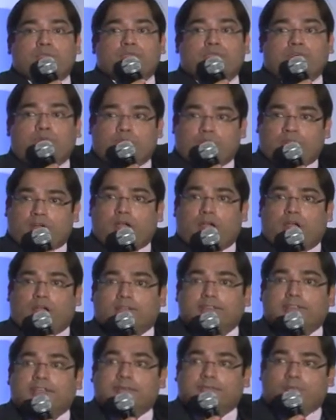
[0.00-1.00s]
For
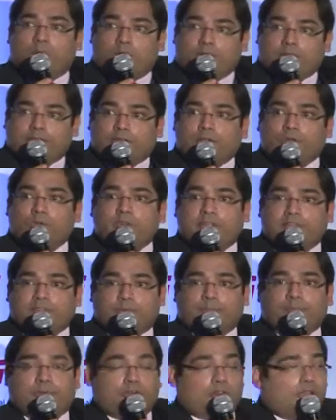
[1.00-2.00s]
the molecule and
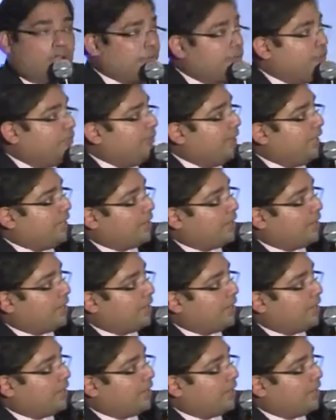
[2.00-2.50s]
the product to be